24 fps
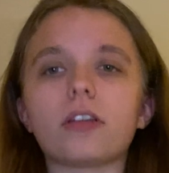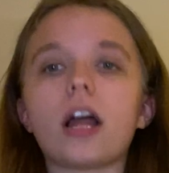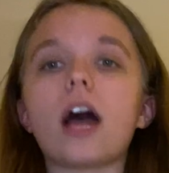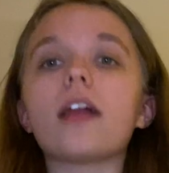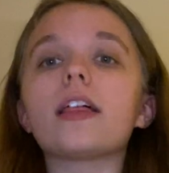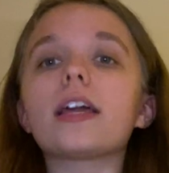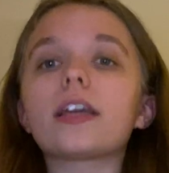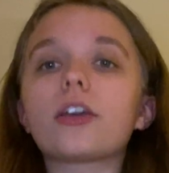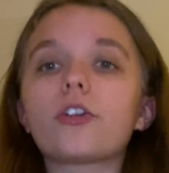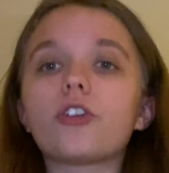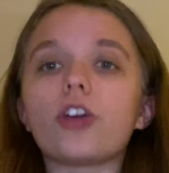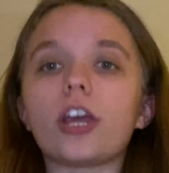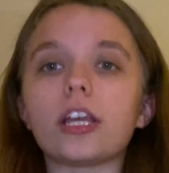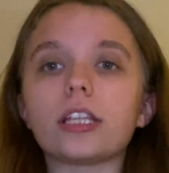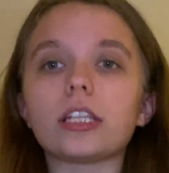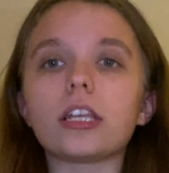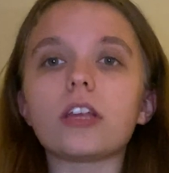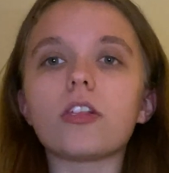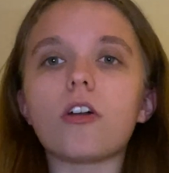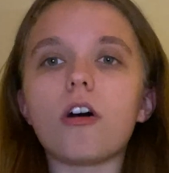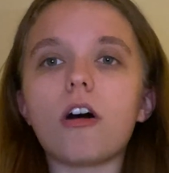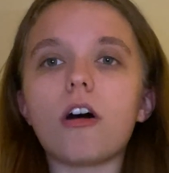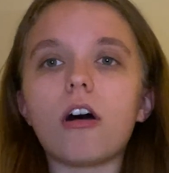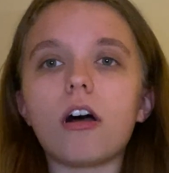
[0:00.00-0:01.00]
Not, like,
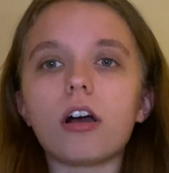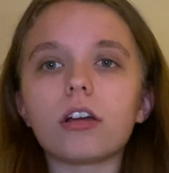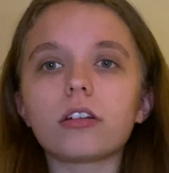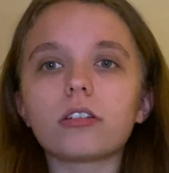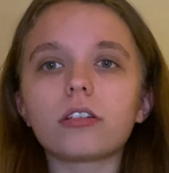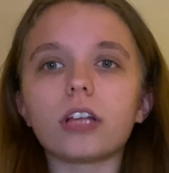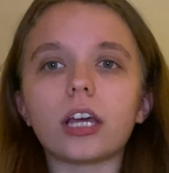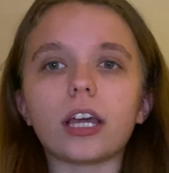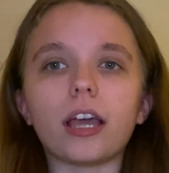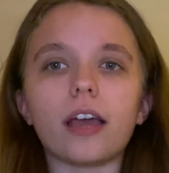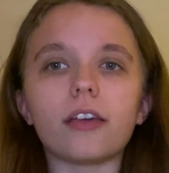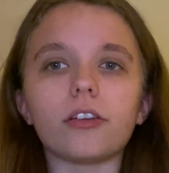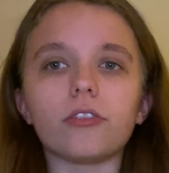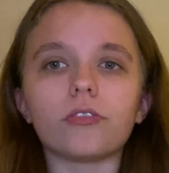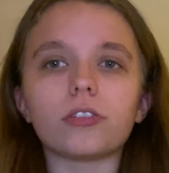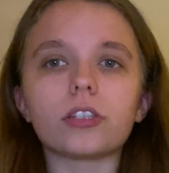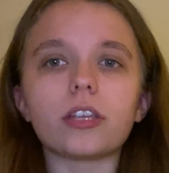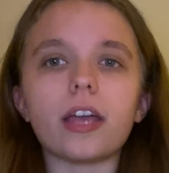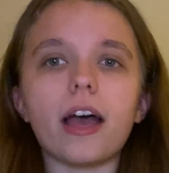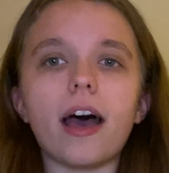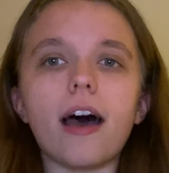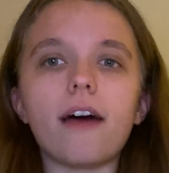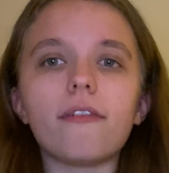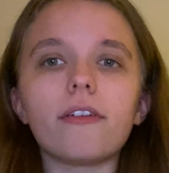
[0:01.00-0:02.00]
crazy long like I used
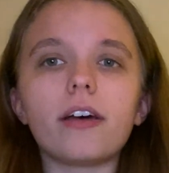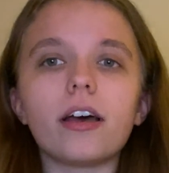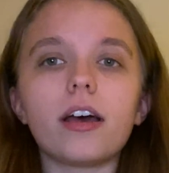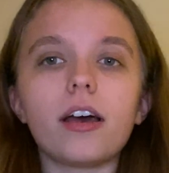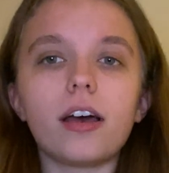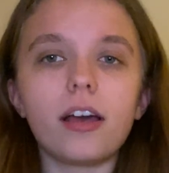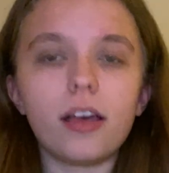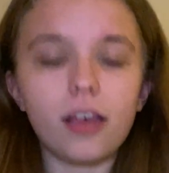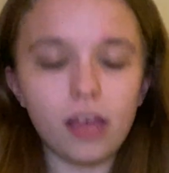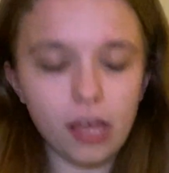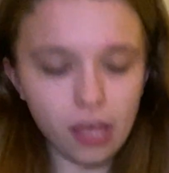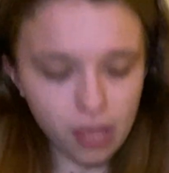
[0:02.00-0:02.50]
to have it.